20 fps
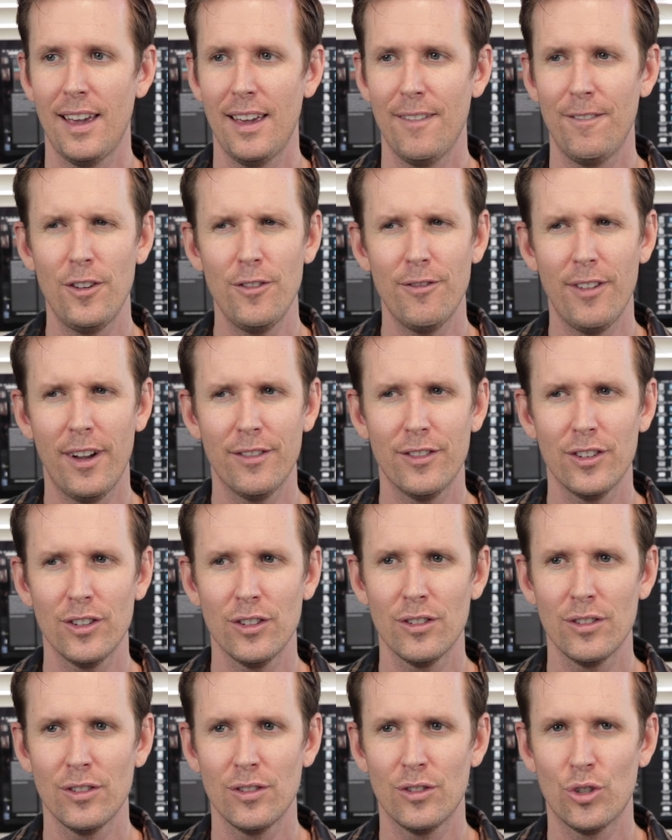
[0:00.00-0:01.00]
If you've
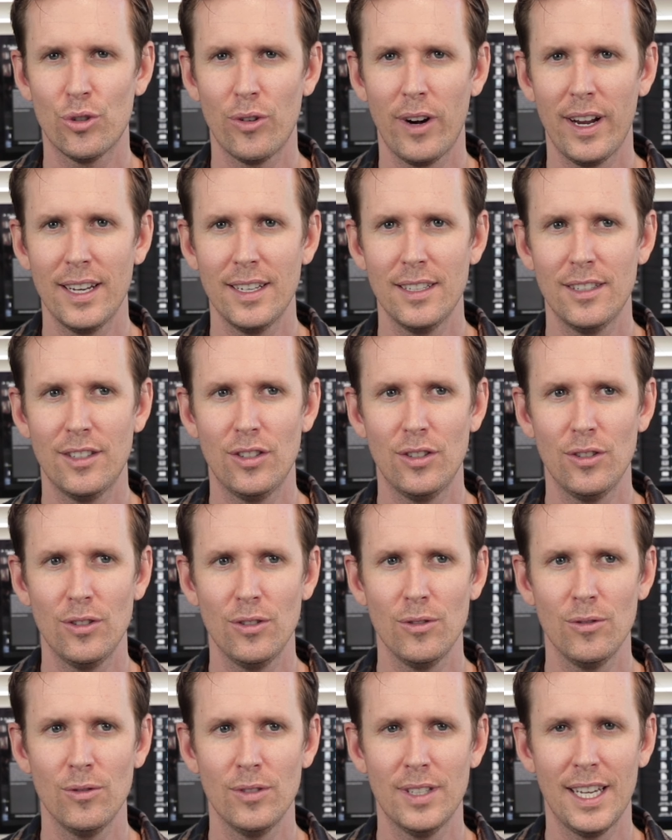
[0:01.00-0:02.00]
ever tried
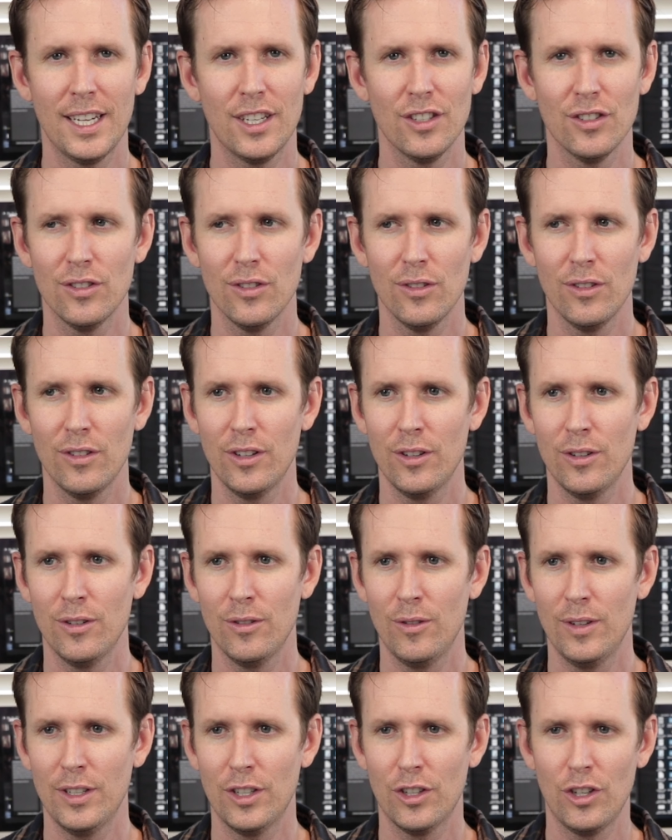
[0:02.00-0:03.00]
to take a
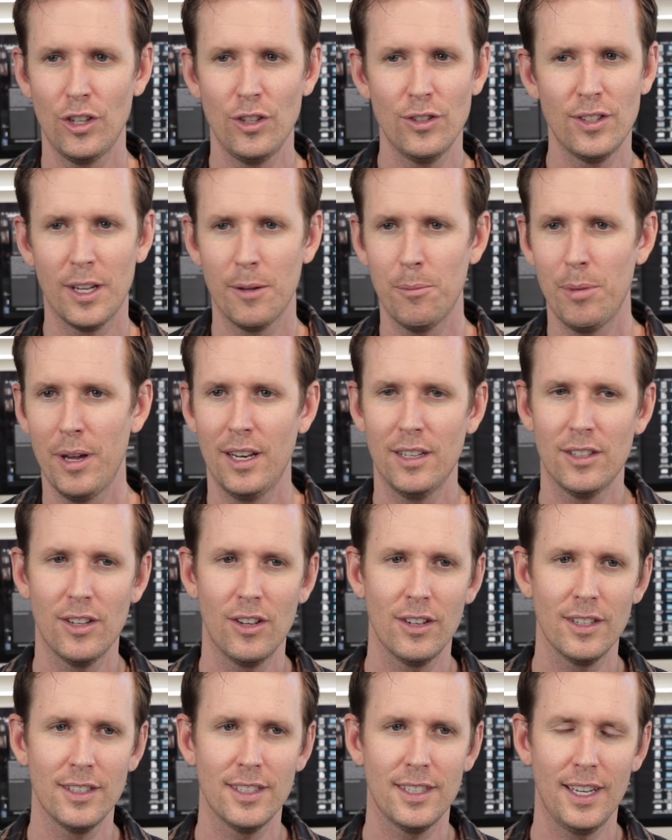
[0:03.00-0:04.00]
solo and you're using a
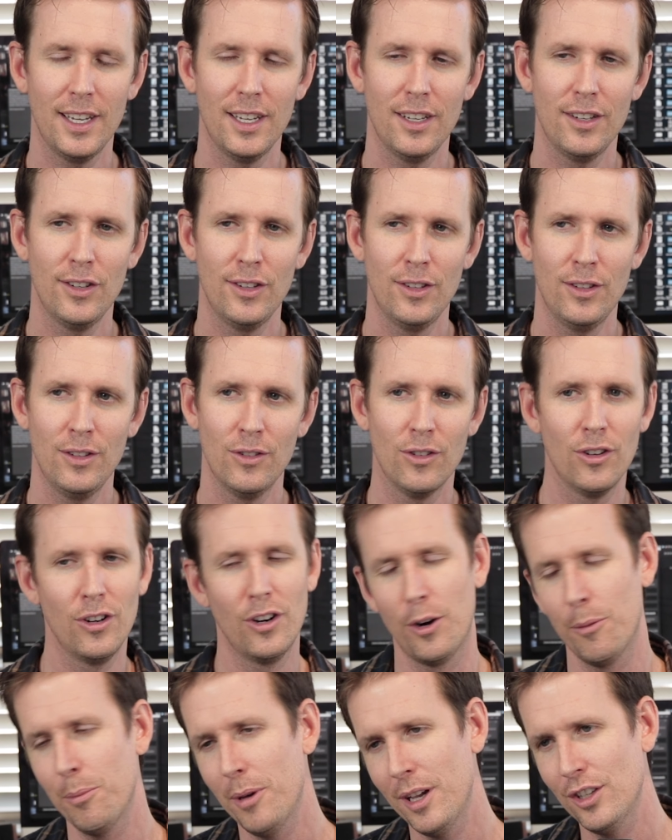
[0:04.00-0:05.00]
pentatonic scale or an
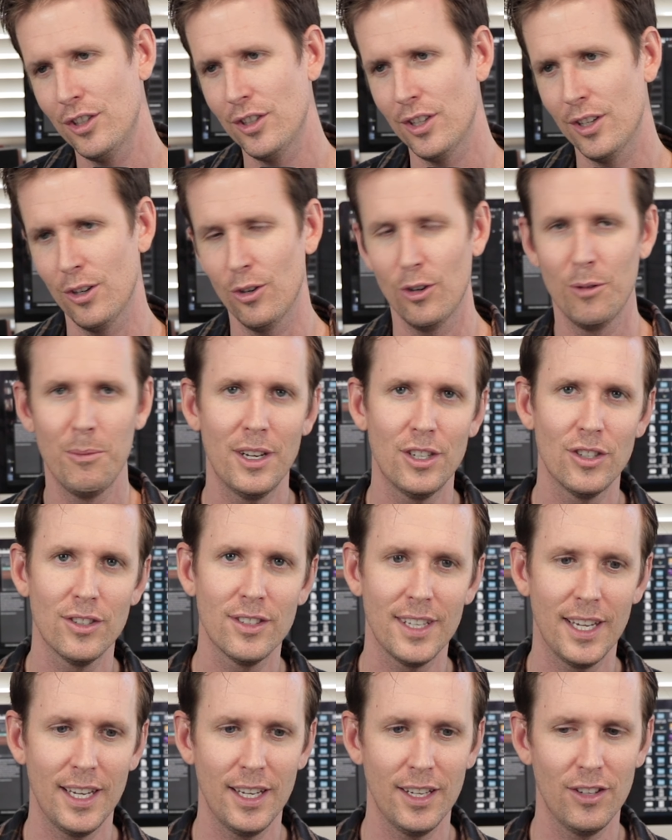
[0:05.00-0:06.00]
arpeggio or a major
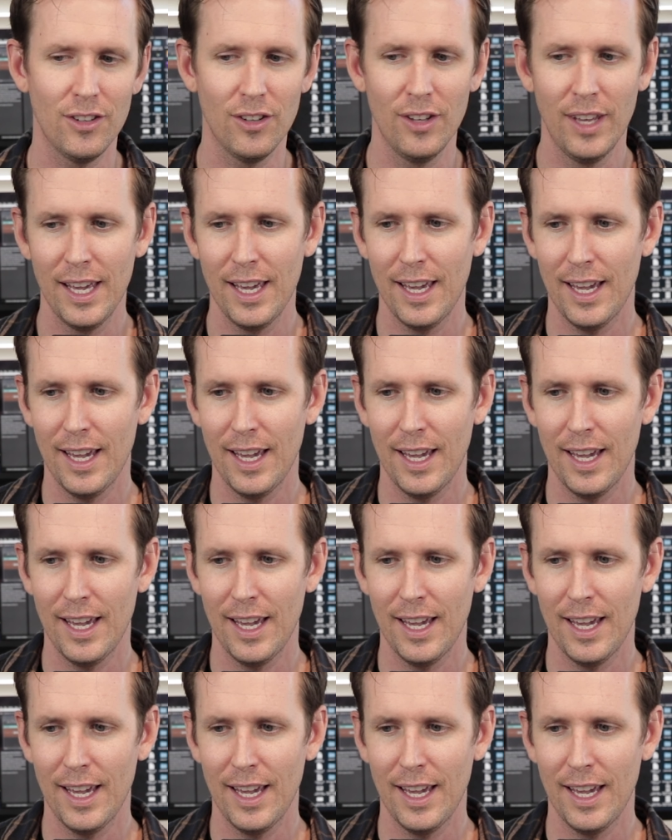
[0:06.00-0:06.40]
scale